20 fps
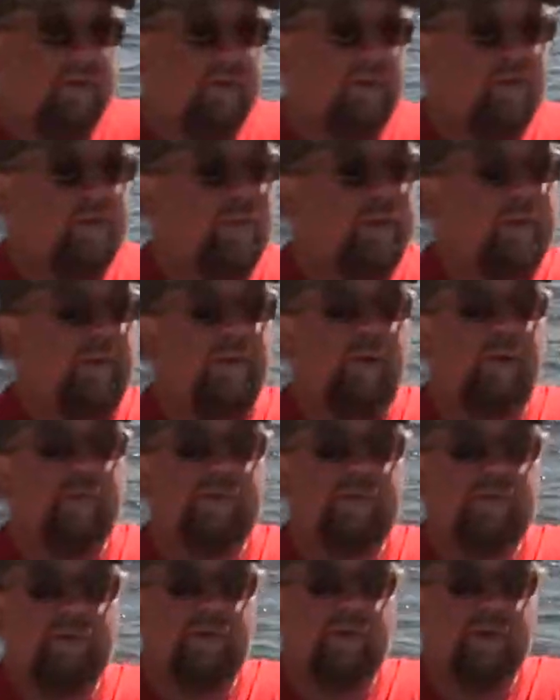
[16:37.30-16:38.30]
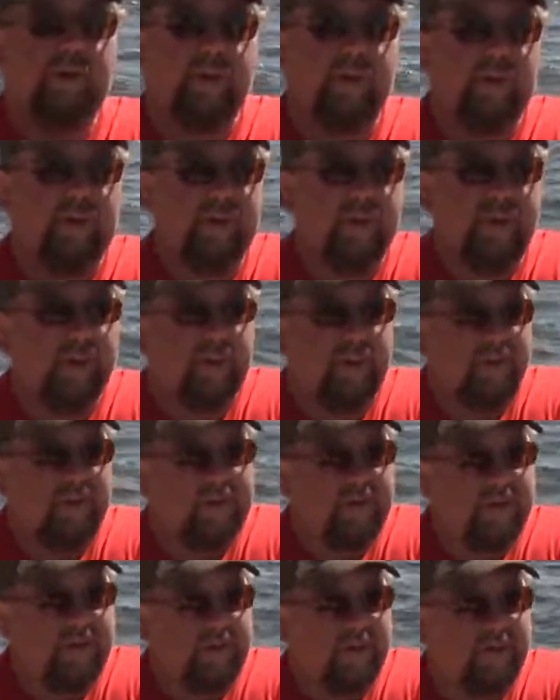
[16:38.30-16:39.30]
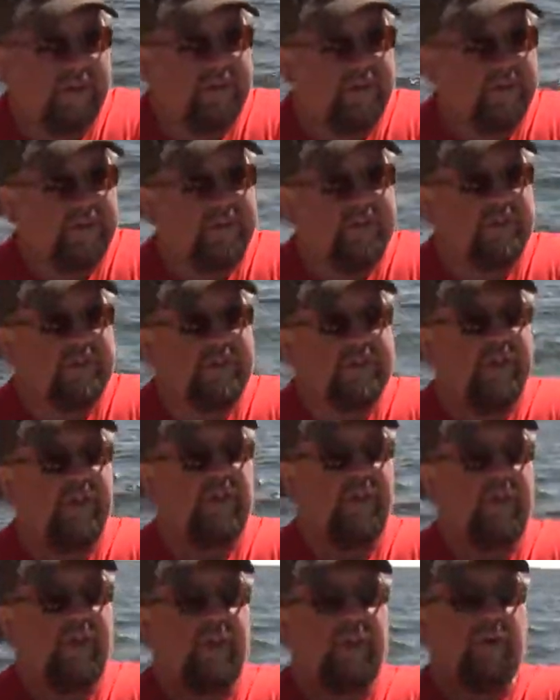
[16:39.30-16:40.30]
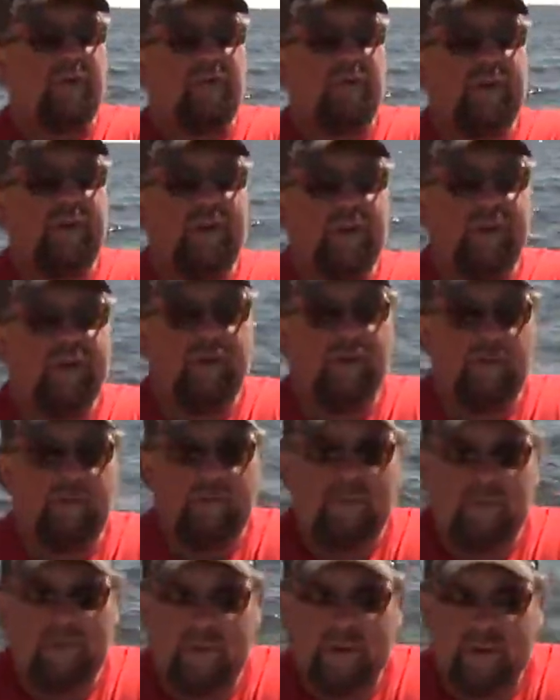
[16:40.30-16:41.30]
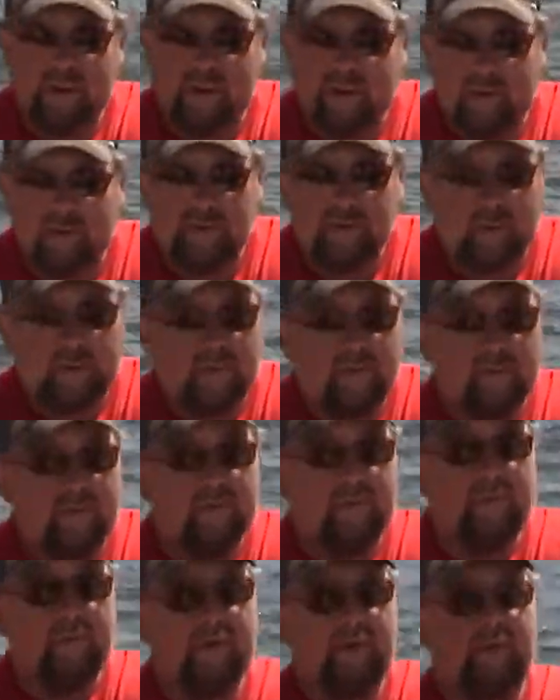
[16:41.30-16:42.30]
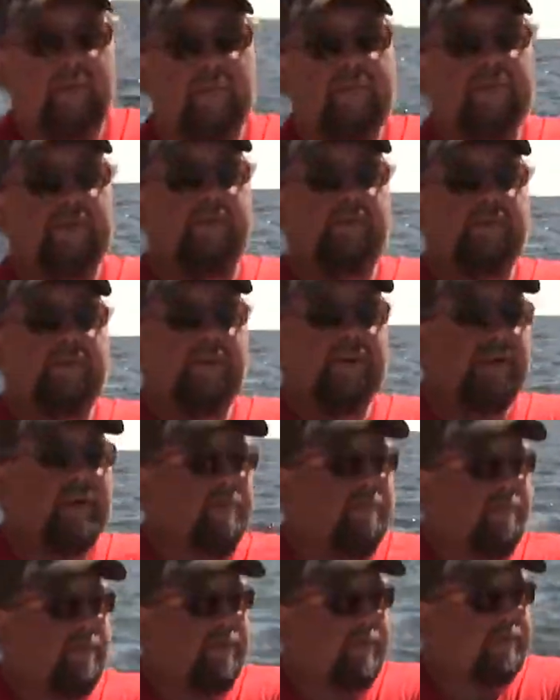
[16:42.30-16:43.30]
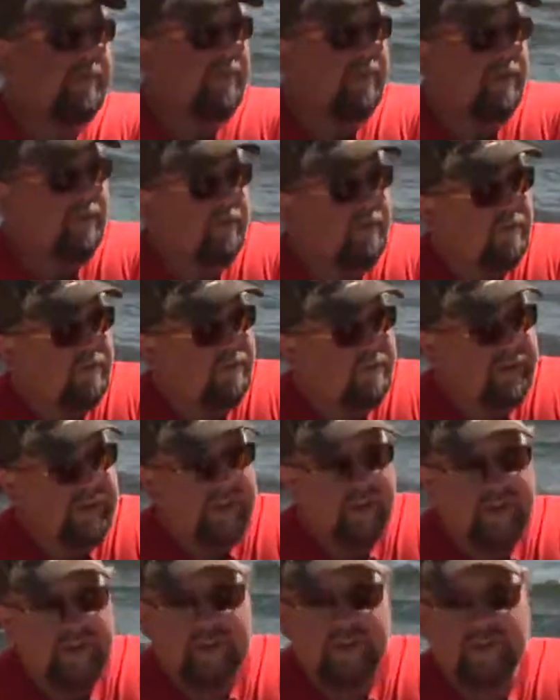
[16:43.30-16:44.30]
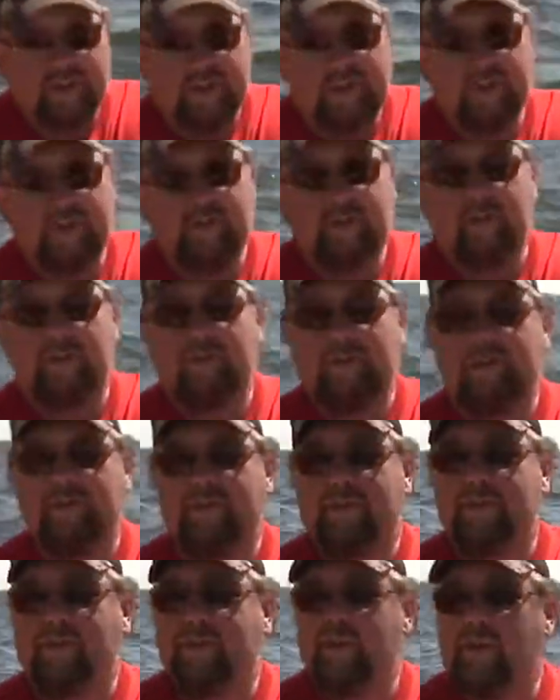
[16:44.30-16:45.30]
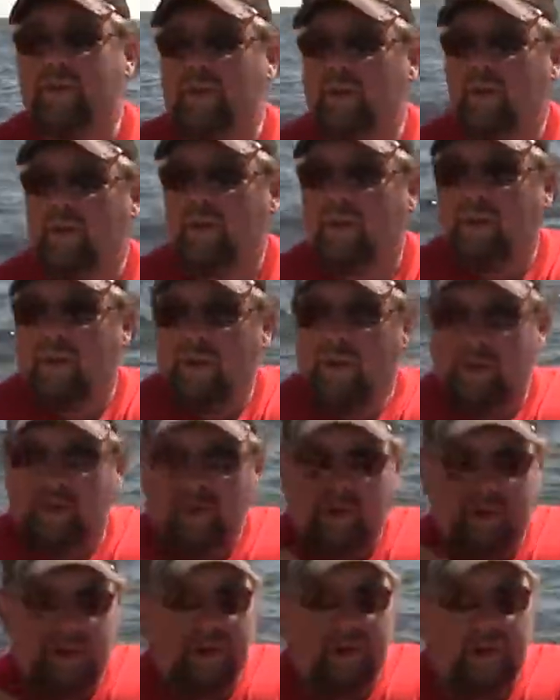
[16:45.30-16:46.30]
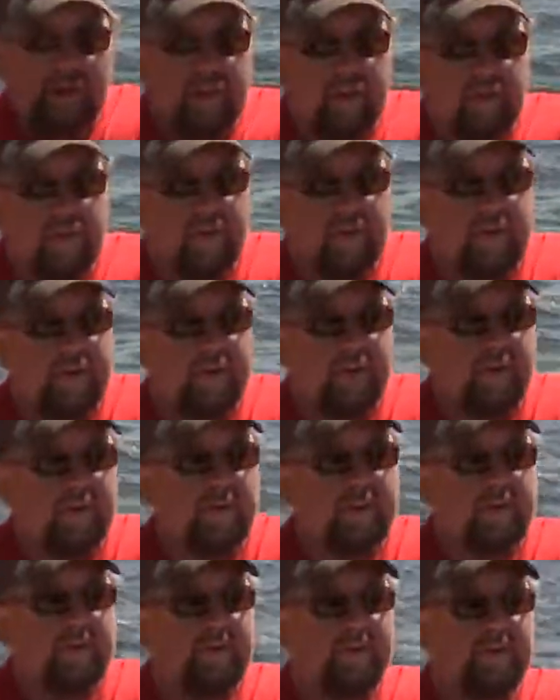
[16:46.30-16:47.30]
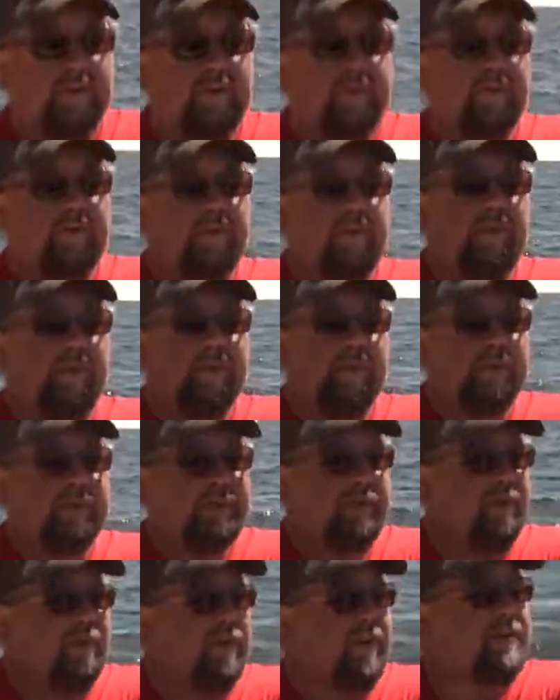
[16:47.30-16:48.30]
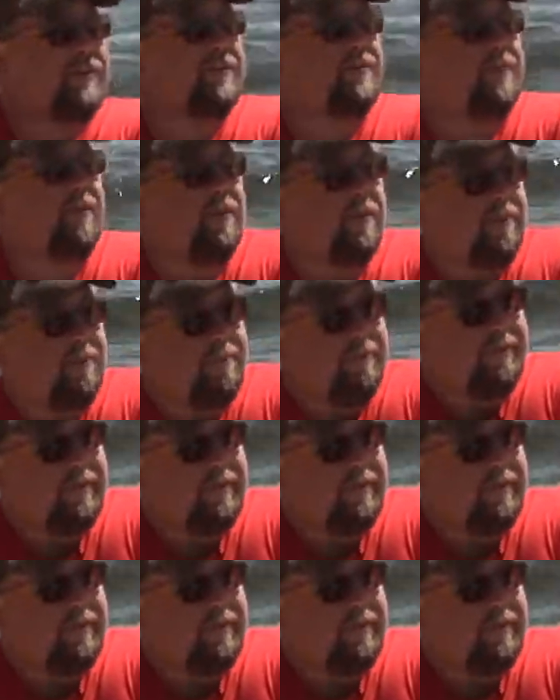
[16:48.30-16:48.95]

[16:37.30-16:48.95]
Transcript: Call, right the Wigwam Resort and contact Liz Henderson, and she. We had a group of 18 people from Cummins up here a couple weeks ago, and we actually yeah. took them out on Garden Island over here, and we, we prepared shore lunch for them